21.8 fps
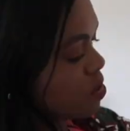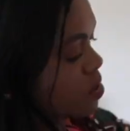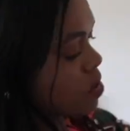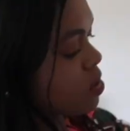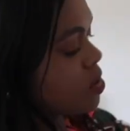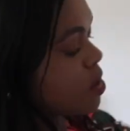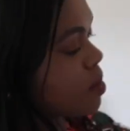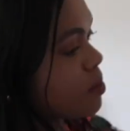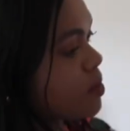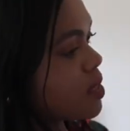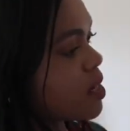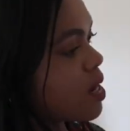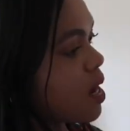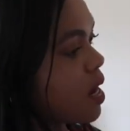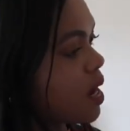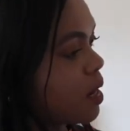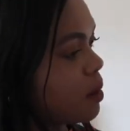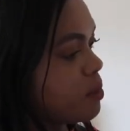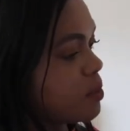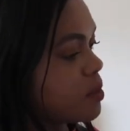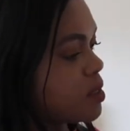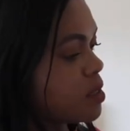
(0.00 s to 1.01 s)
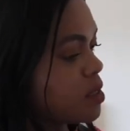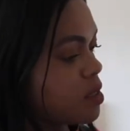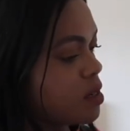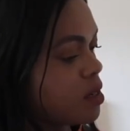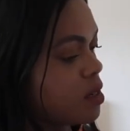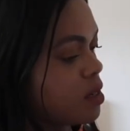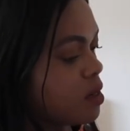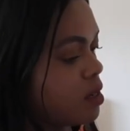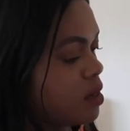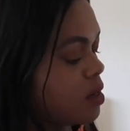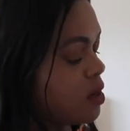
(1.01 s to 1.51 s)
sometimes,
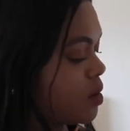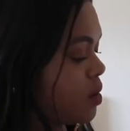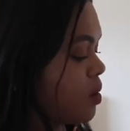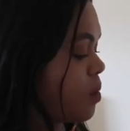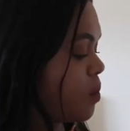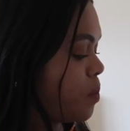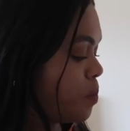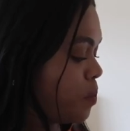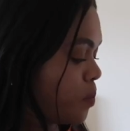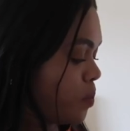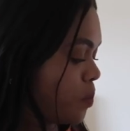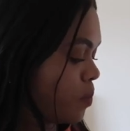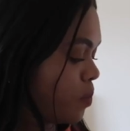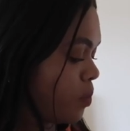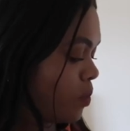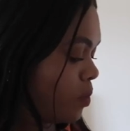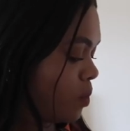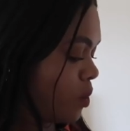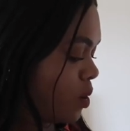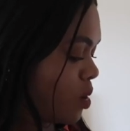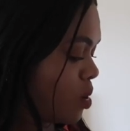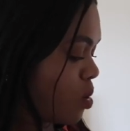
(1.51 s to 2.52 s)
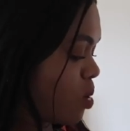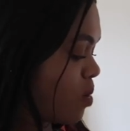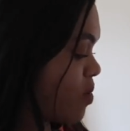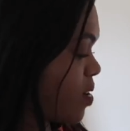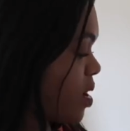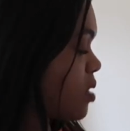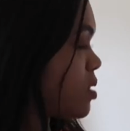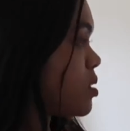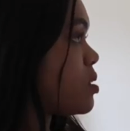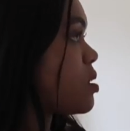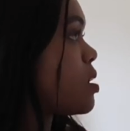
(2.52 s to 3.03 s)
you know, I've got to